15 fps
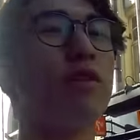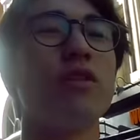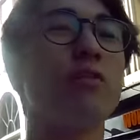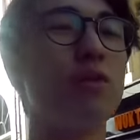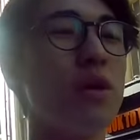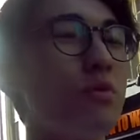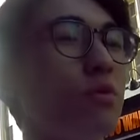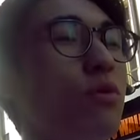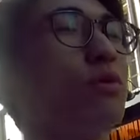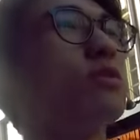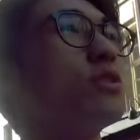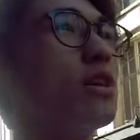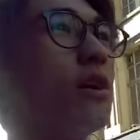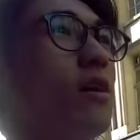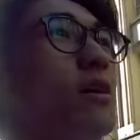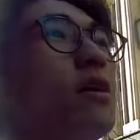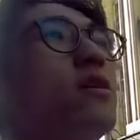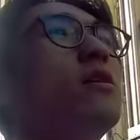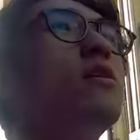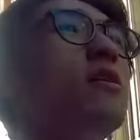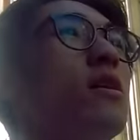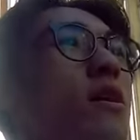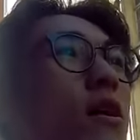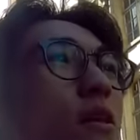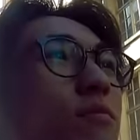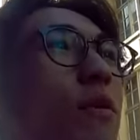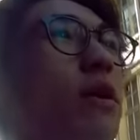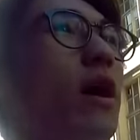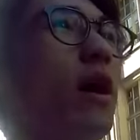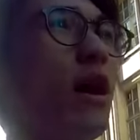boy to Starbucks and
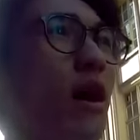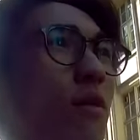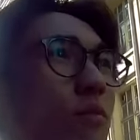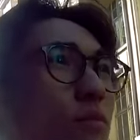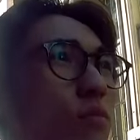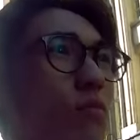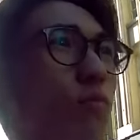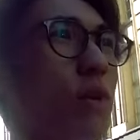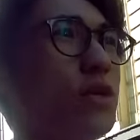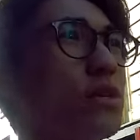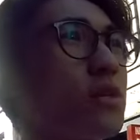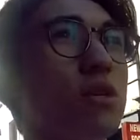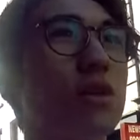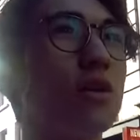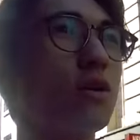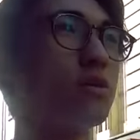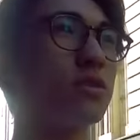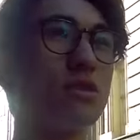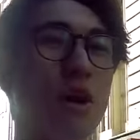having like a coffee date with him for